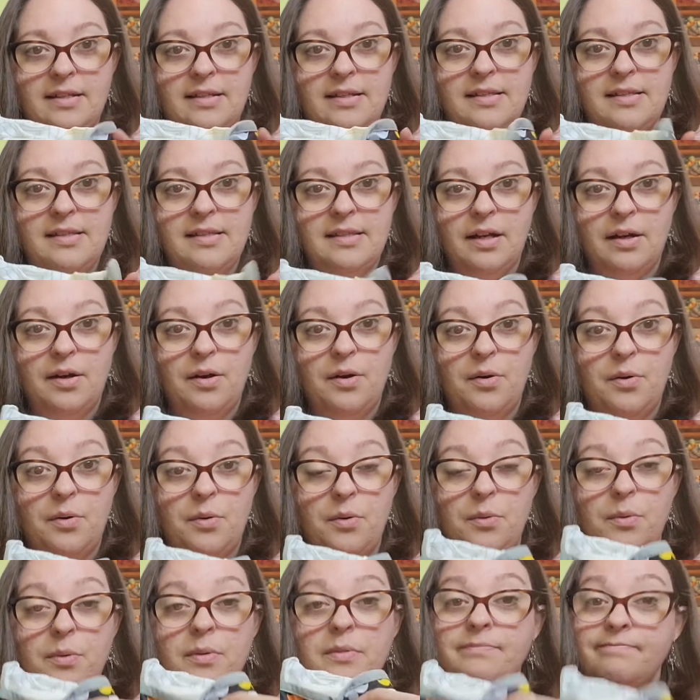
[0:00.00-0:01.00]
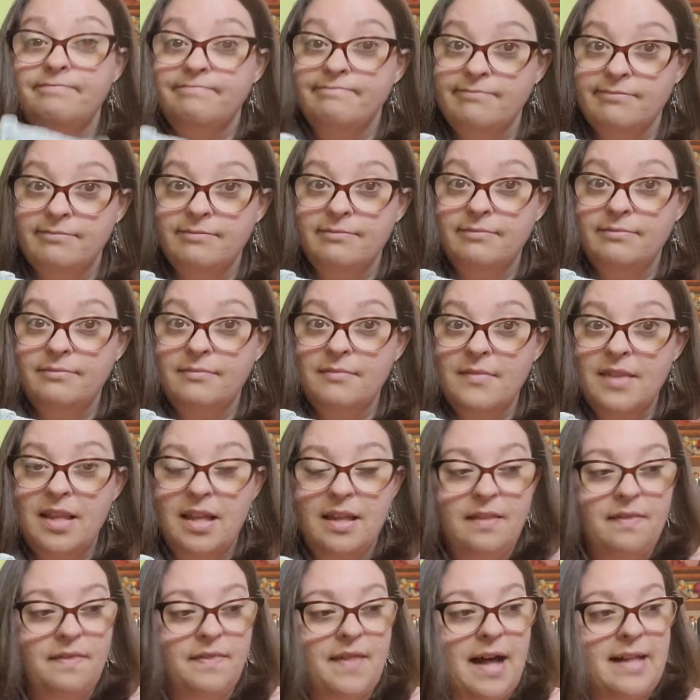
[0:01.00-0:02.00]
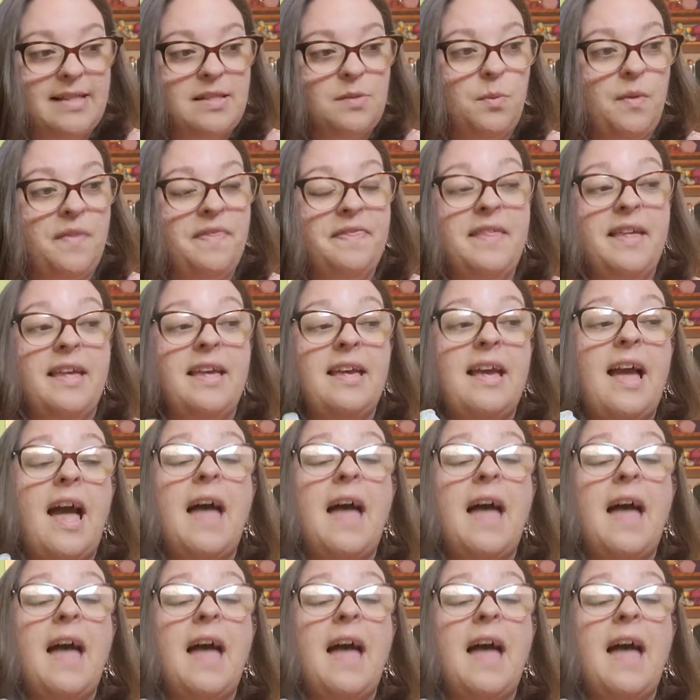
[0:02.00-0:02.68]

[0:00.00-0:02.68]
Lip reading: So that's one thing.